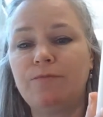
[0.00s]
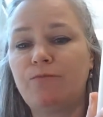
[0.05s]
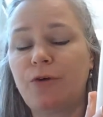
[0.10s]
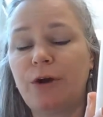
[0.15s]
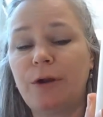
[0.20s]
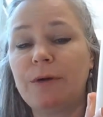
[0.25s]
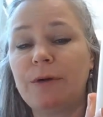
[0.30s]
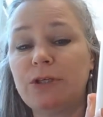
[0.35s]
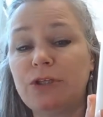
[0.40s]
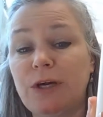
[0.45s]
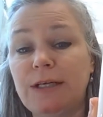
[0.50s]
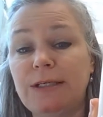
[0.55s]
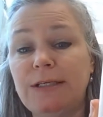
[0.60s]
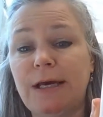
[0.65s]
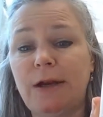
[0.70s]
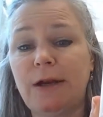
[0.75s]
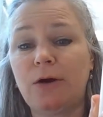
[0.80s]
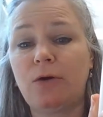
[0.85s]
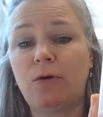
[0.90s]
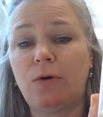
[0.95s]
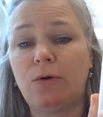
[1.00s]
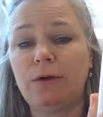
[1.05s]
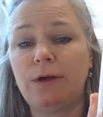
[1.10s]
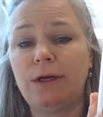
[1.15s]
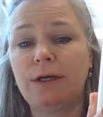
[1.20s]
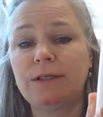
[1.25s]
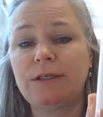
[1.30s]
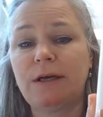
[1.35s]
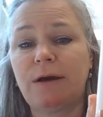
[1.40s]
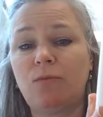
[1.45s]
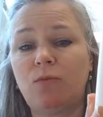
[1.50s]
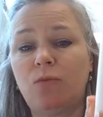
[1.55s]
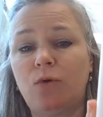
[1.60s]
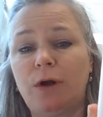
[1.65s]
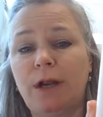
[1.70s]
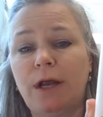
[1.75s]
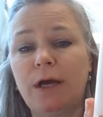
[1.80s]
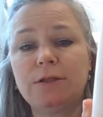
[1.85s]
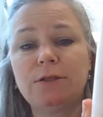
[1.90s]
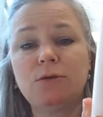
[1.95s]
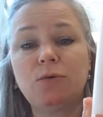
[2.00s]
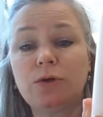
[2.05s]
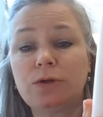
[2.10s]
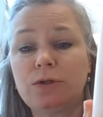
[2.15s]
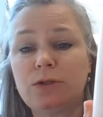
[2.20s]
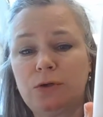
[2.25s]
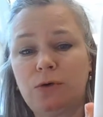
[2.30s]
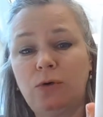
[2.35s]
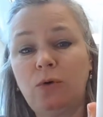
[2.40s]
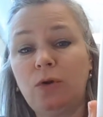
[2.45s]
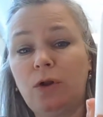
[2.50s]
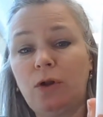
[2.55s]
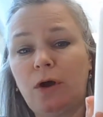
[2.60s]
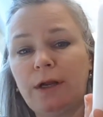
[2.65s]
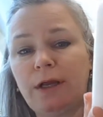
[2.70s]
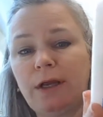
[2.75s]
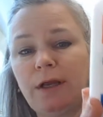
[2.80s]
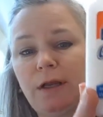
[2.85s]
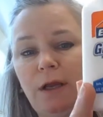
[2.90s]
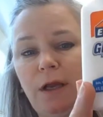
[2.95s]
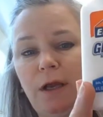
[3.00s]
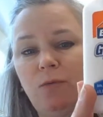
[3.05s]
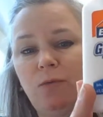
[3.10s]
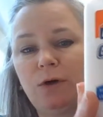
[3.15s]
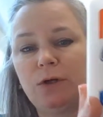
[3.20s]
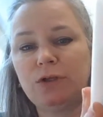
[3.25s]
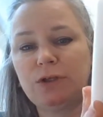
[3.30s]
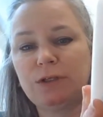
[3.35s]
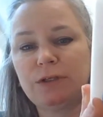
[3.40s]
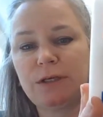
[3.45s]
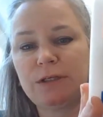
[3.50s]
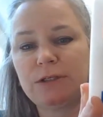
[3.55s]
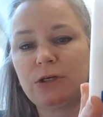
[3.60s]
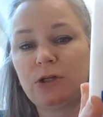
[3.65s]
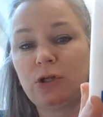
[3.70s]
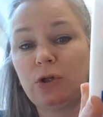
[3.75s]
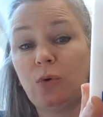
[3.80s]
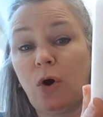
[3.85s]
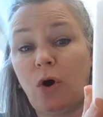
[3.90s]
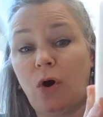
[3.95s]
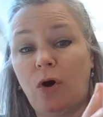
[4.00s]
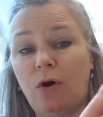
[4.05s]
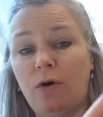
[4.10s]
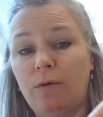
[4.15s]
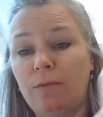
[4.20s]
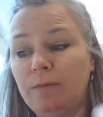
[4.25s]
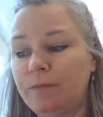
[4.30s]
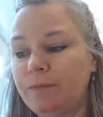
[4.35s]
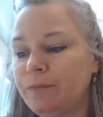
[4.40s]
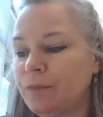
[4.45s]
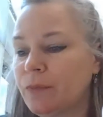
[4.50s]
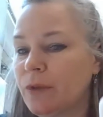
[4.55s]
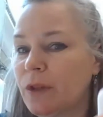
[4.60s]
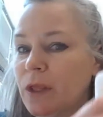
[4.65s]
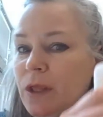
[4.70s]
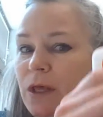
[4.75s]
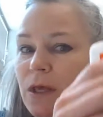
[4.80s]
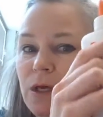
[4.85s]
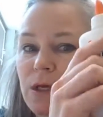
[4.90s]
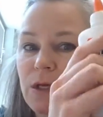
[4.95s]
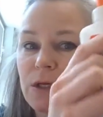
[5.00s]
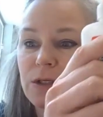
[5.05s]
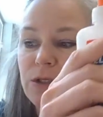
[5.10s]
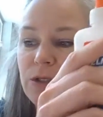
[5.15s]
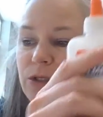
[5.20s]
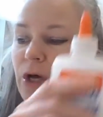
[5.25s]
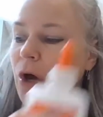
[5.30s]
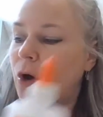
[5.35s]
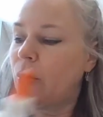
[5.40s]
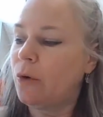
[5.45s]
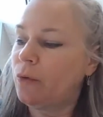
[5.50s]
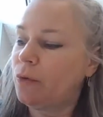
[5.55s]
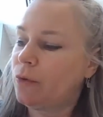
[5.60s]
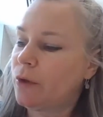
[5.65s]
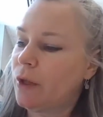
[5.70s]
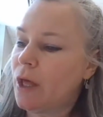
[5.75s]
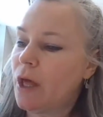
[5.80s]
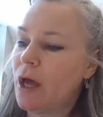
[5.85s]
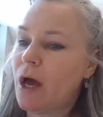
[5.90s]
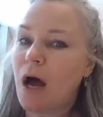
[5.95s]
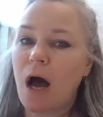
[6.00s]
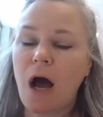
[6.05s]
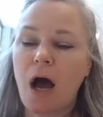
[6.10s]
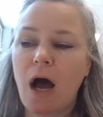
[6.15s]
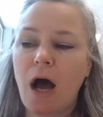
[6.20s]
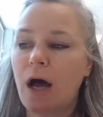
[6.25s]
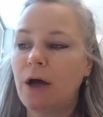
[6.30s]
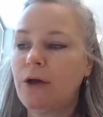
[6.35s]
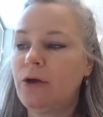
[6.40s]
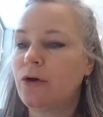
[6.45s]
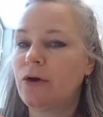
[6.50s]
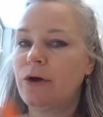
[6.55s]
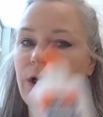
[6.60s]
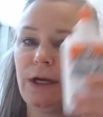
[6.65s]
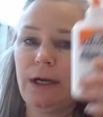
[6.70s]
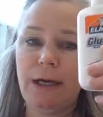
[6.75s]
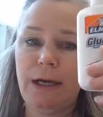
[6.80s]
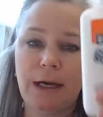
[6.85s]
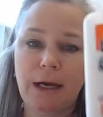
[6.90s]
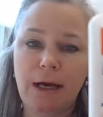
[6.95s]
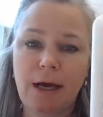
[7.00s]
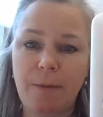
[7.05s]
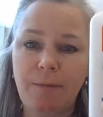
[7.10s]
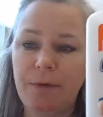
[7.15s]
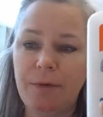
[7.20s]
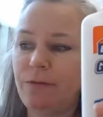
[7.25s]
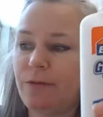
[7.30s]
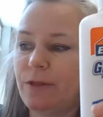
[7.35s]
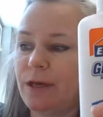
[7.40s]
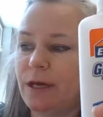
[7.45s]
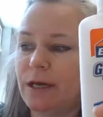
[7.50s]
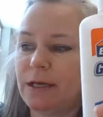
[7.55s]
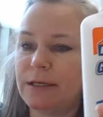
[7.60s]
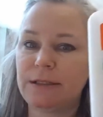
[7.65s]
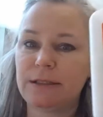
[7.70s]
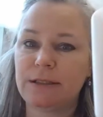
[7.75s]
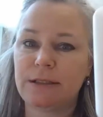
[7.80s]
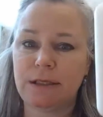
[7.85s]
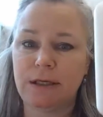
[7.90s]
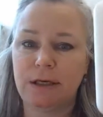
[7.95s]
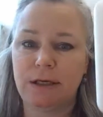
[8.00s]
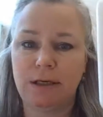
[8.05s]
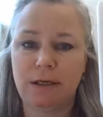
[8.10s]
pretty much identical, except one has the word school on it and one just says glue all. So you're going to need a cup of this